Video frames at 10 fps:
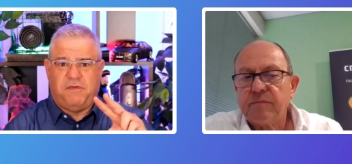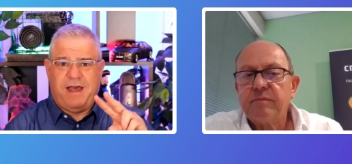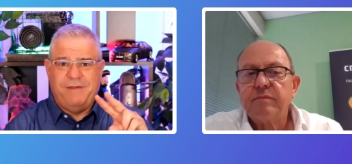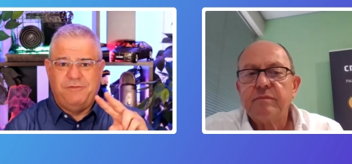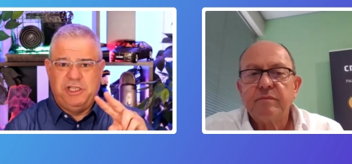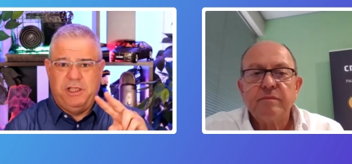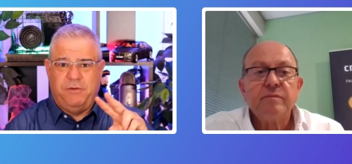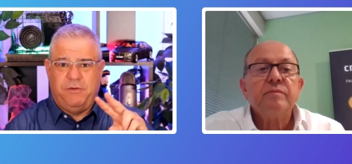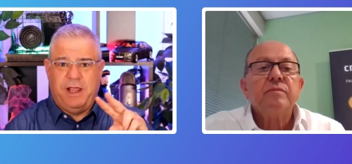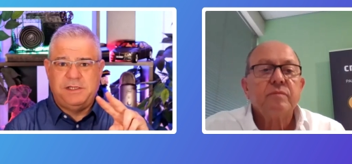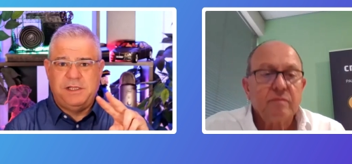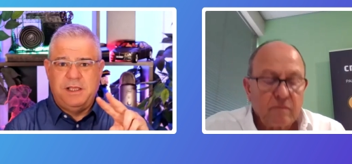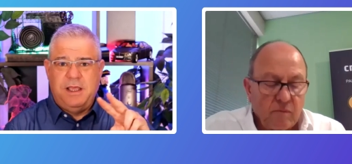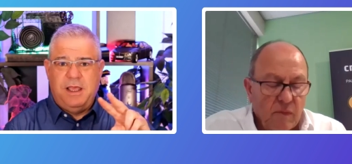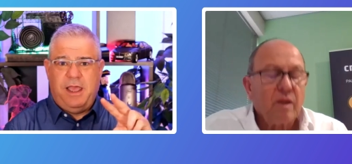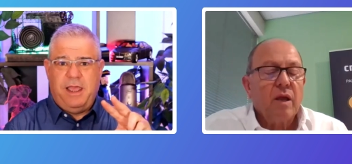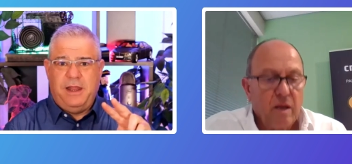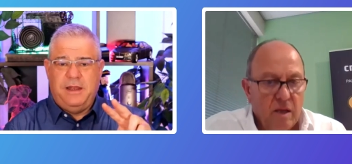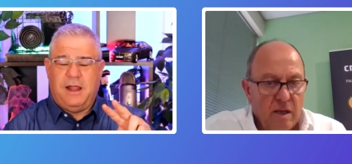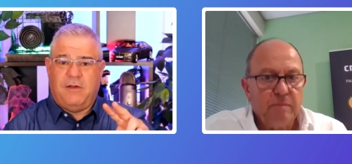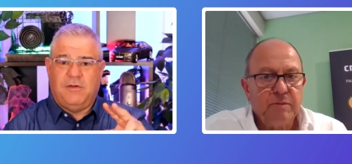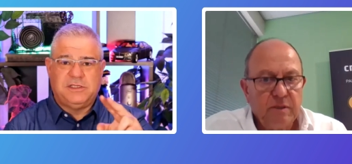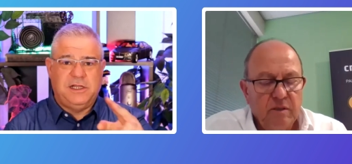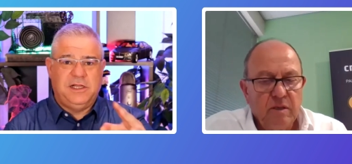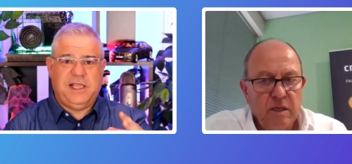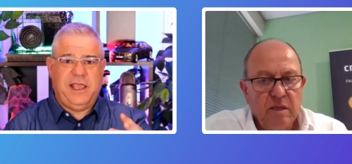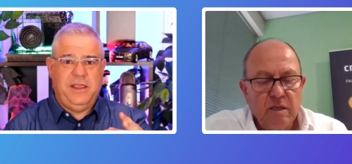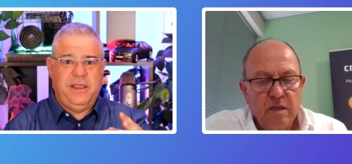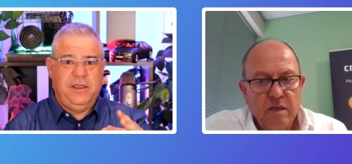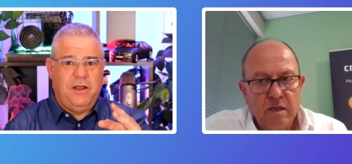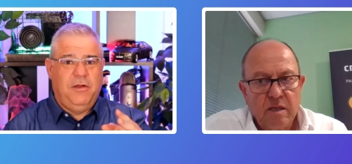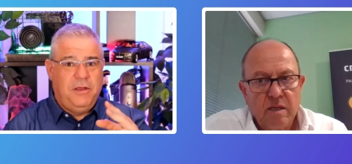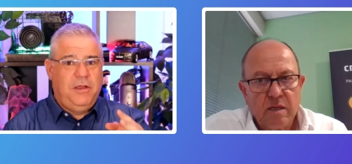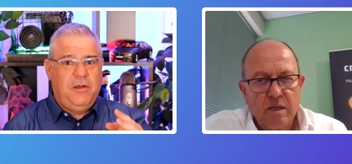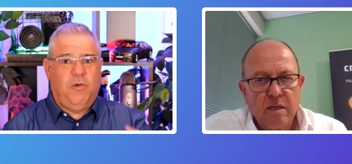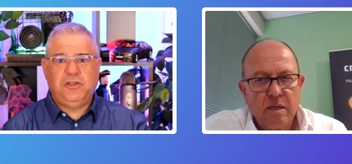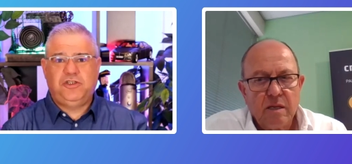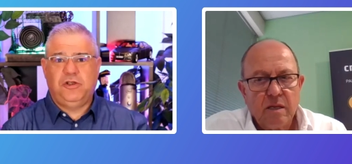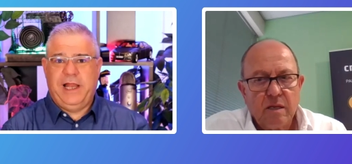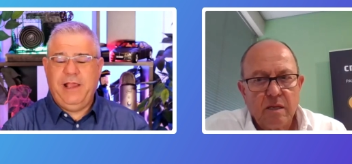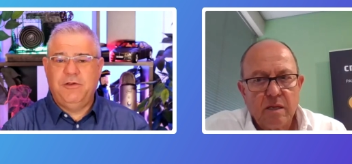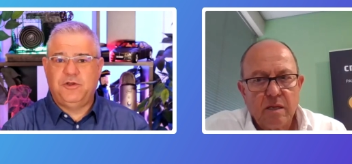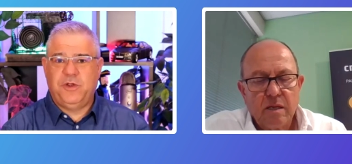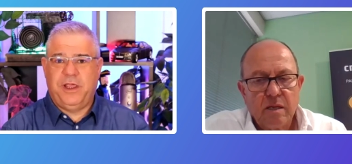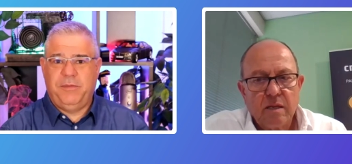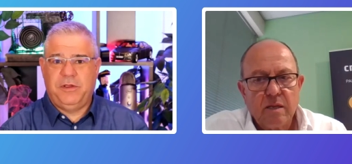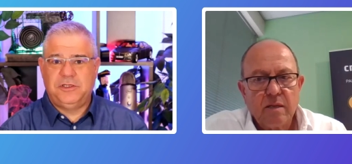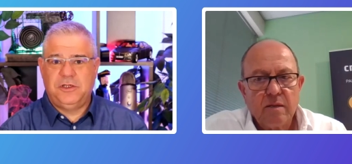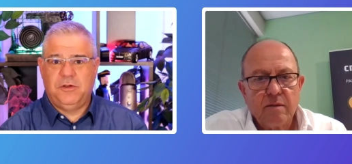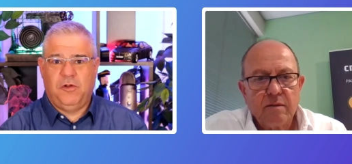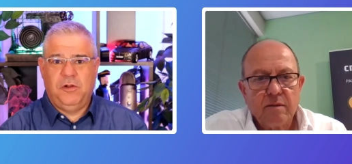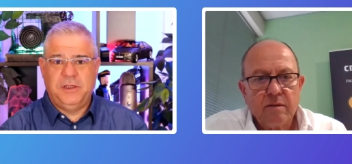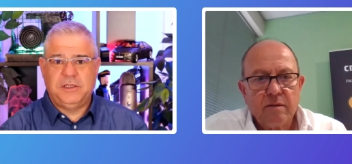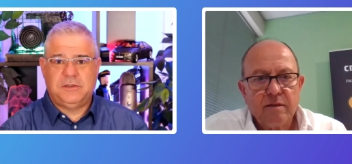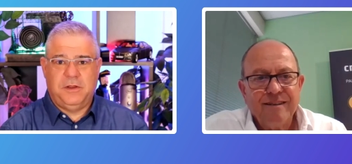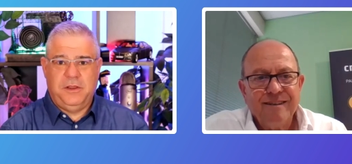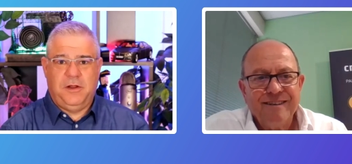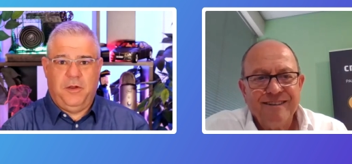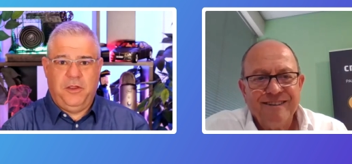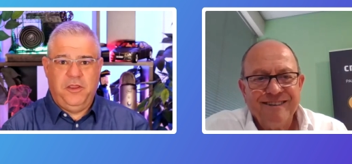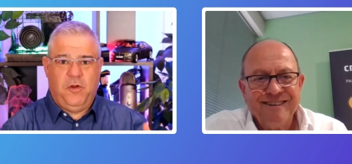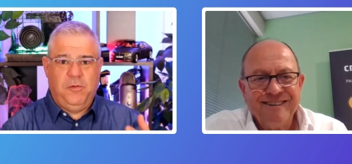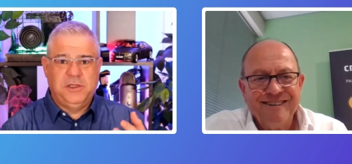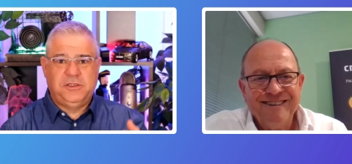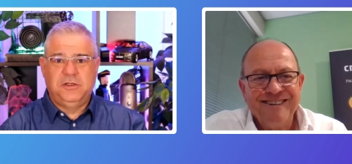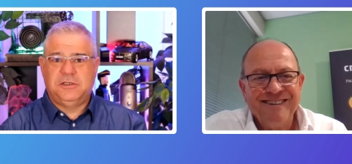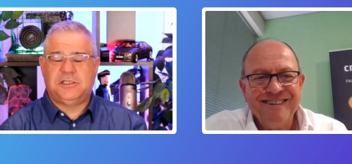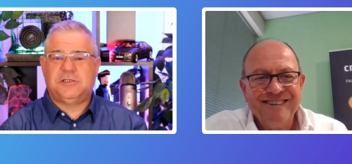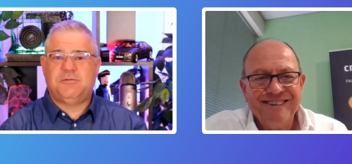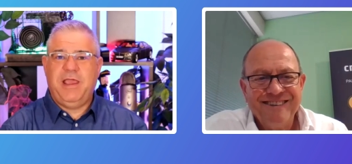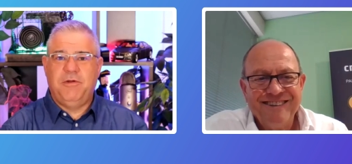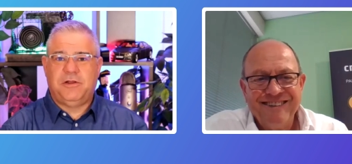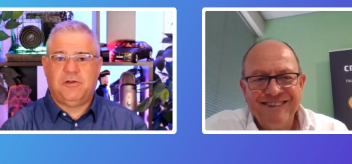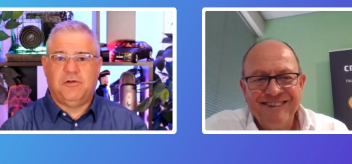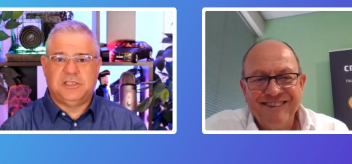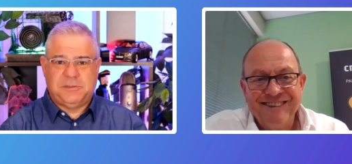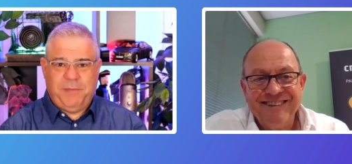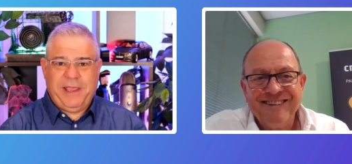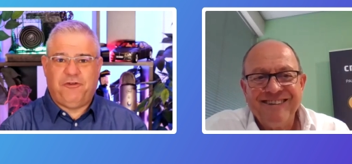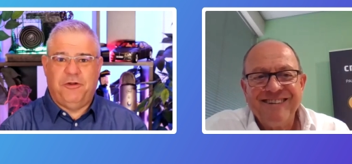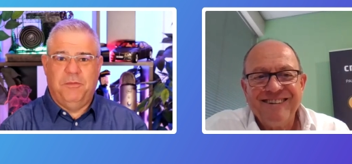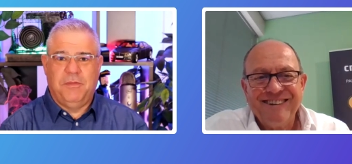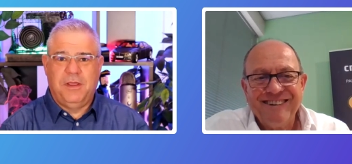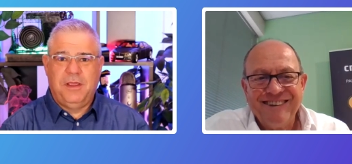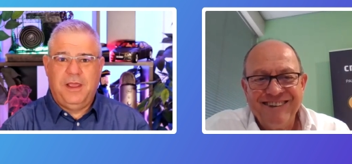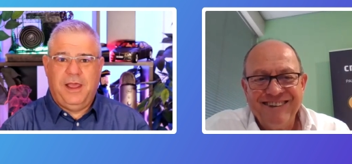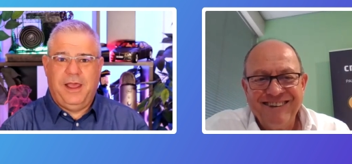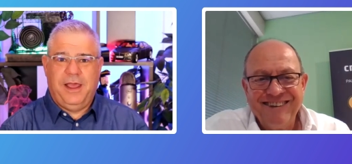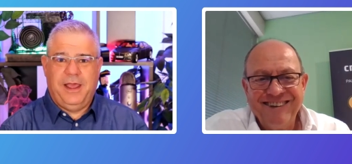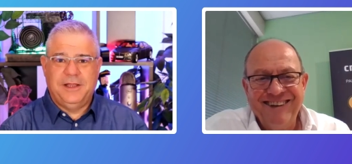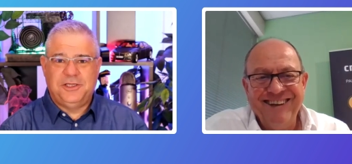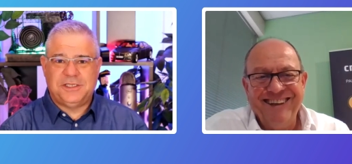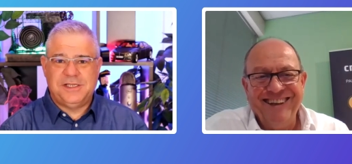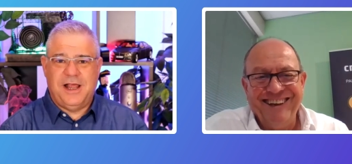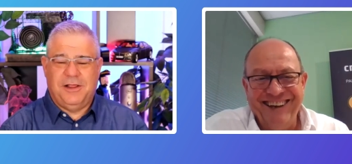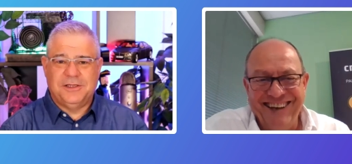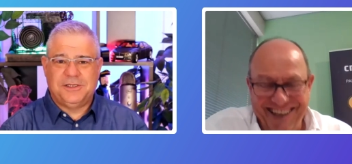Speaker 1: to 5G, right? And Absolutely. I was going to say, you know, watch your language there eh, because you almost, you know, you almost used a swear word called spectrum uh, just now.